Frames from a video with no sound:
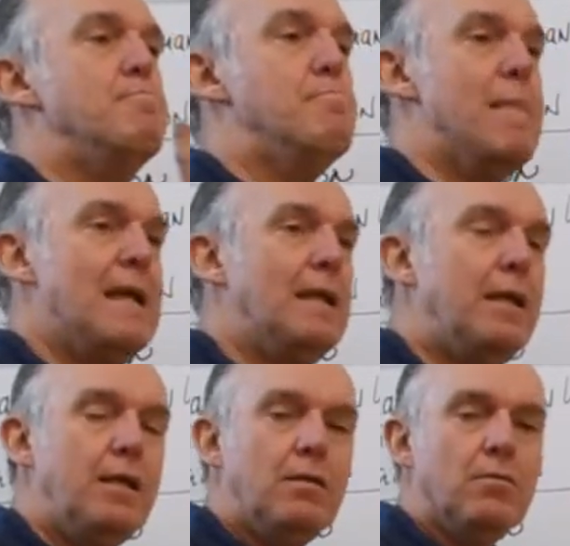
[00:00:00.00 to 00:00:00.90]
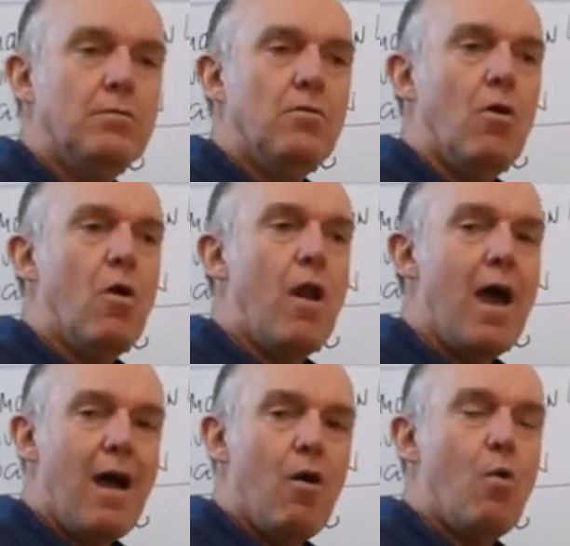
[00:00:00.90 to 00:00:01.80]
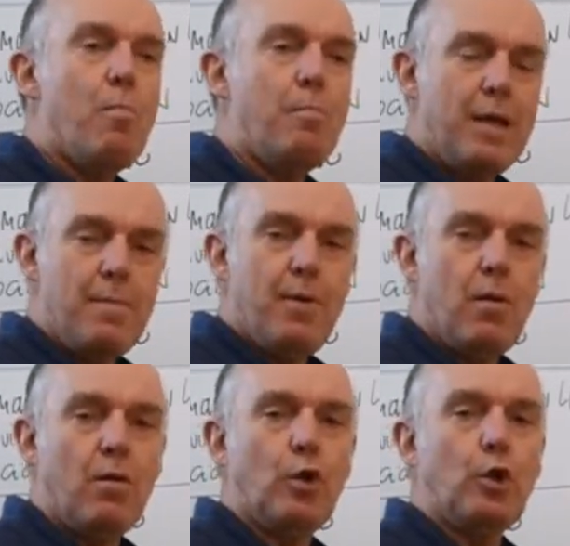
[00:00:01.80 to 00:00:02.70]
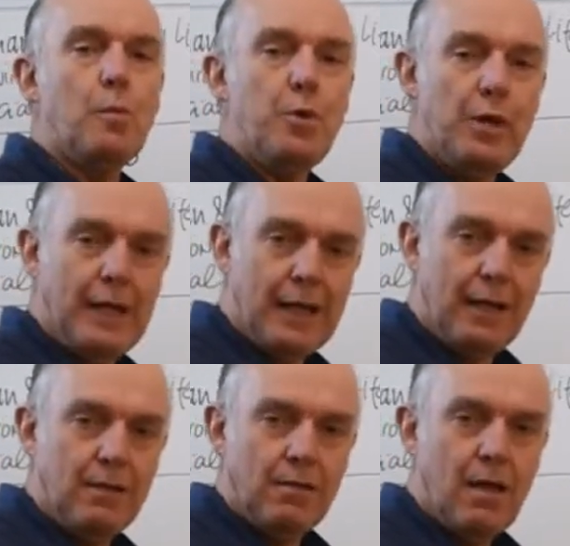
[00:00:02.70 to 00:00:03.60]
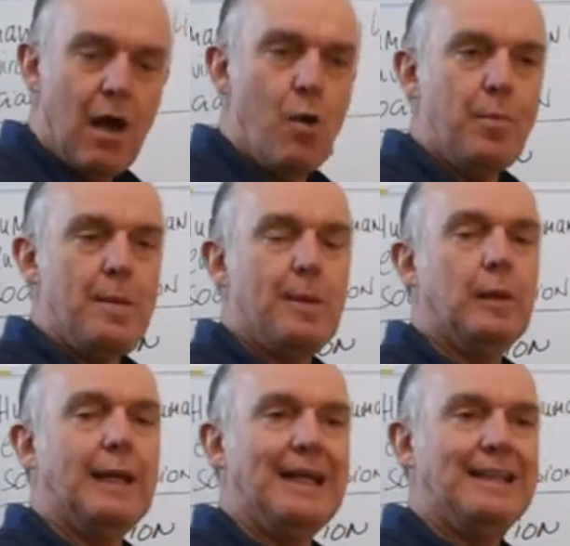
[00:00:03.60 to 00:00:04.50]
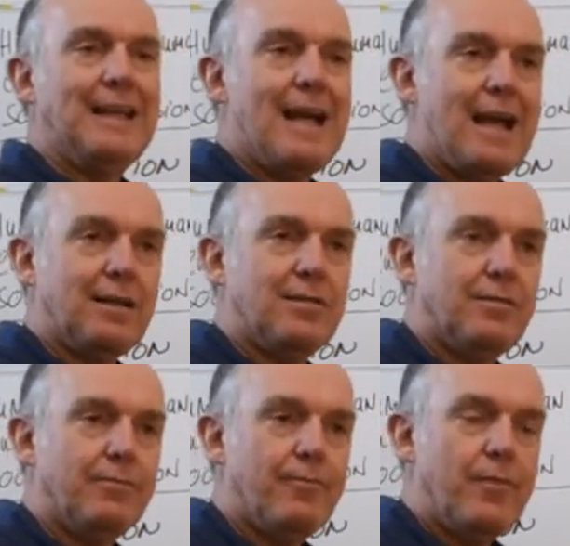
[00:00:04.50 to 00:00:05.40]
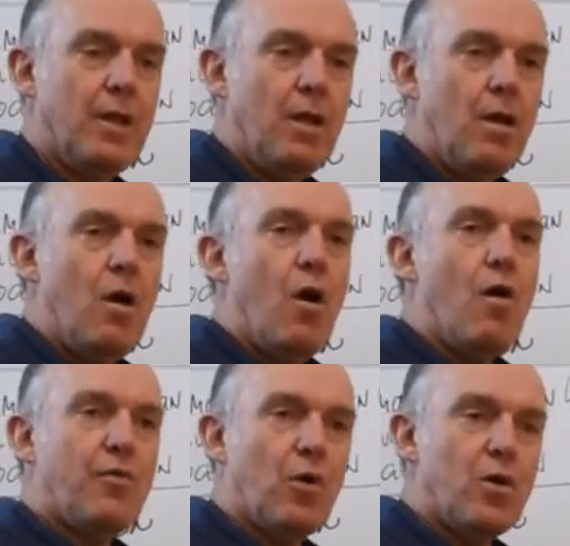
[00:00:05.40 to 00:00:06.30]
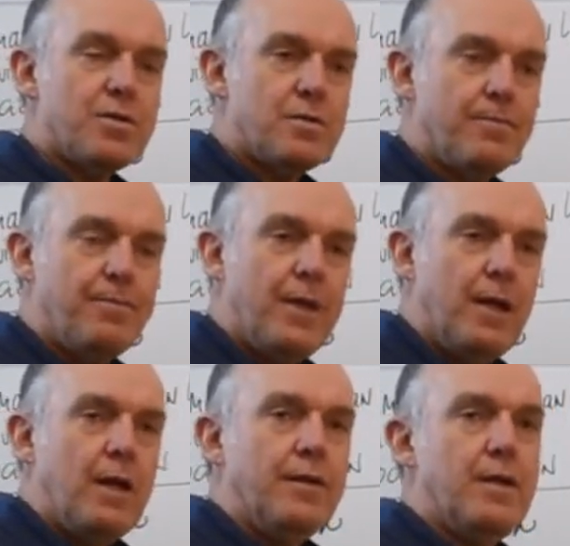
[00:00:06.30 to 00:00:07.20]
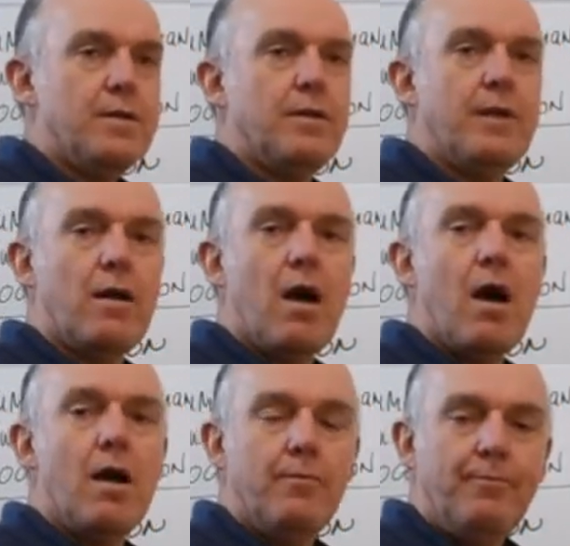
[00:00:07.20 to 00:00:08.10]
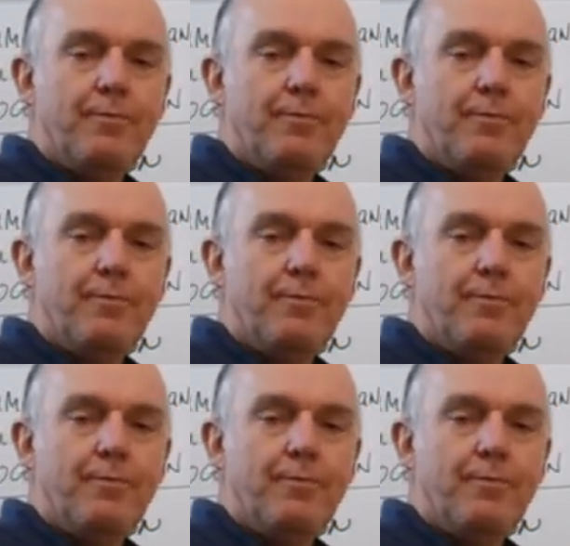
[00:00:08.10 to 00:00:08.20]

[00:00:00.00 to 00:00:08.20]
mainly on how people communicate, how people interact. Of course, the, there are